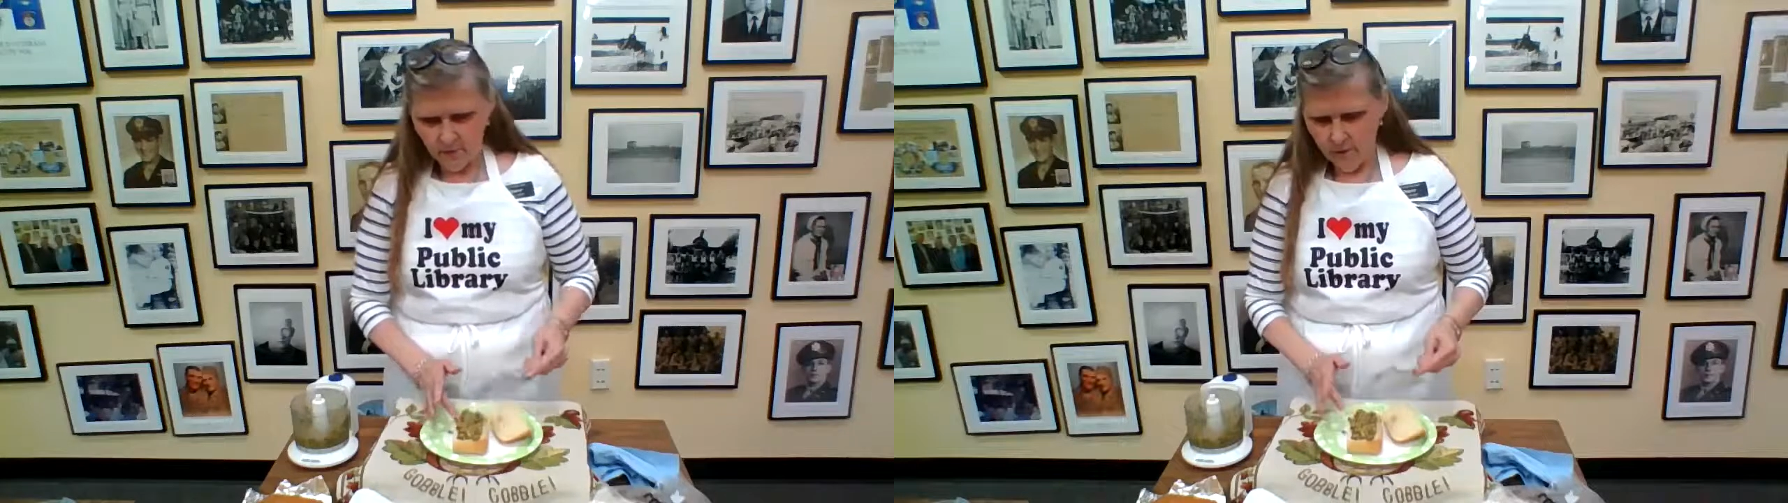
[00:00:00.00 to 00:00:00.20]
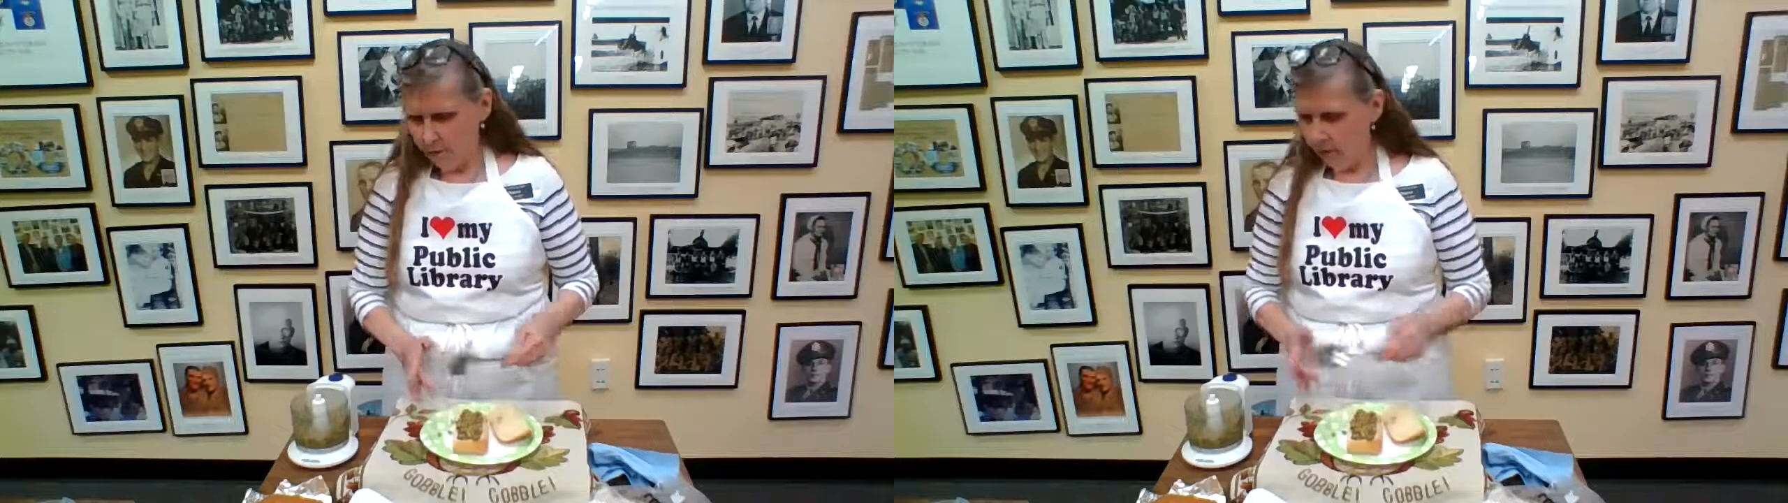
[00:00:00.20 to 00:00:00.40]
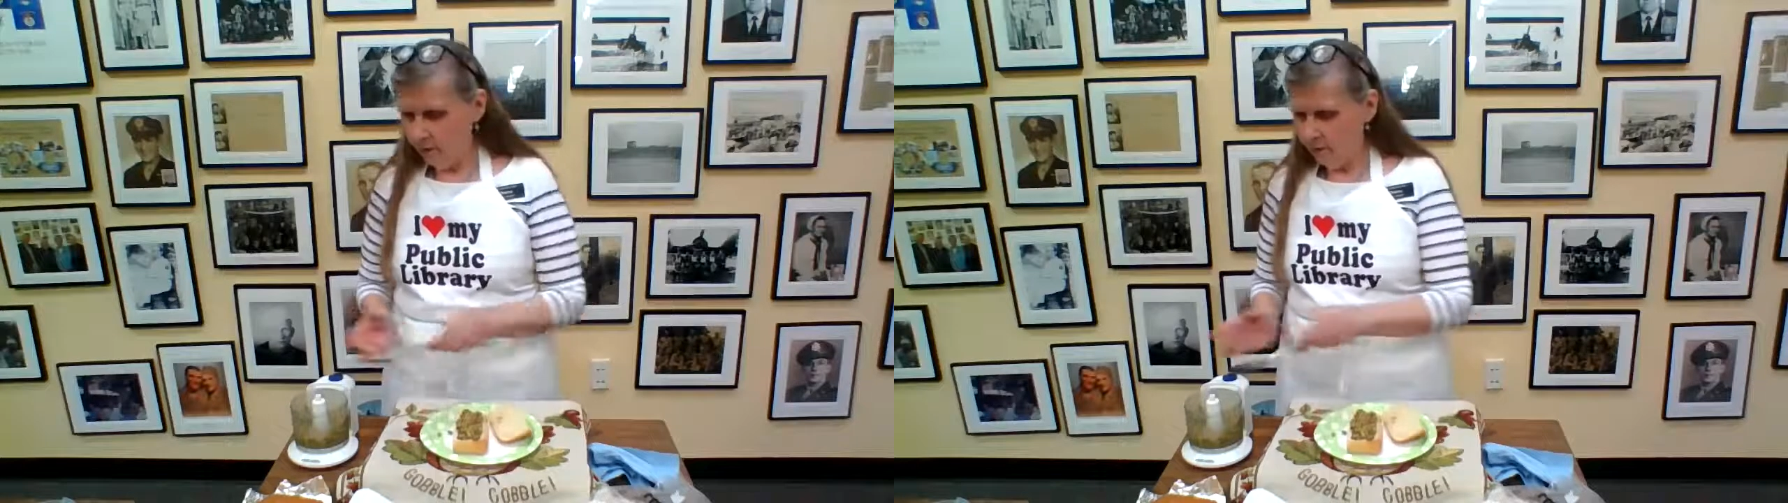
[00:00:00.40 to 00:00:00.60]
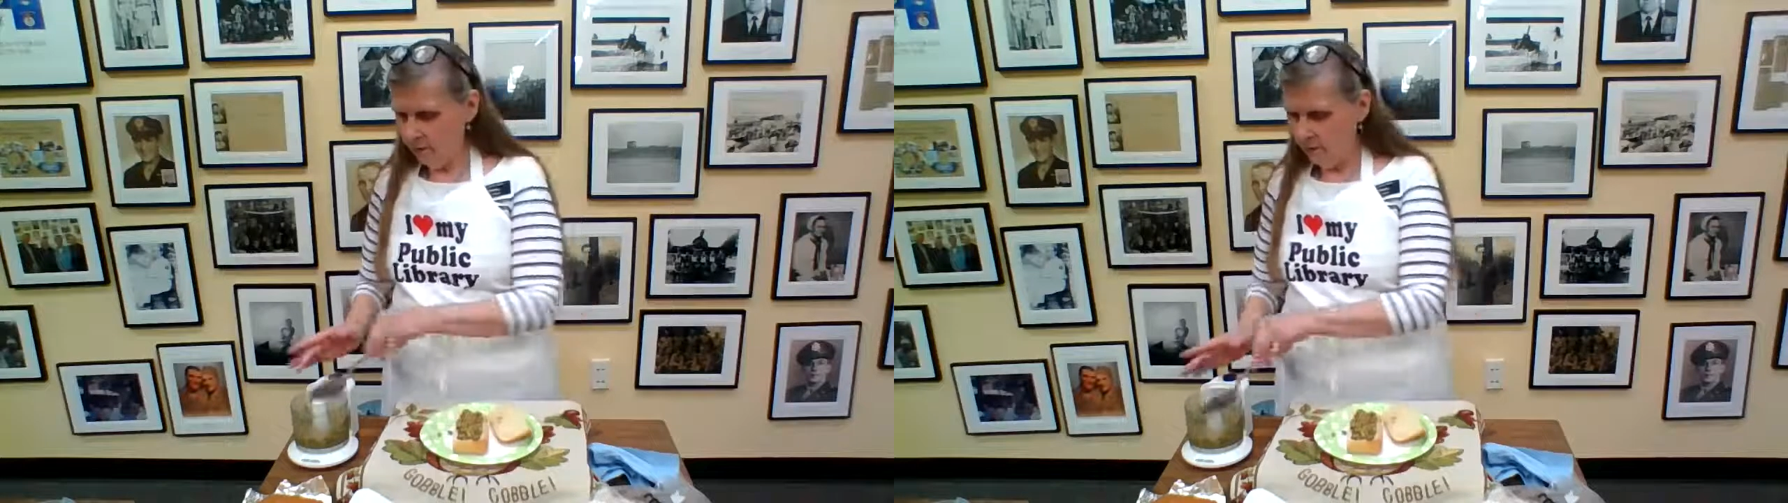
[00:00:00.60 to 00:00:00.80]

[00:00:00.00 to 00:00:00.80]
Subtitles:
very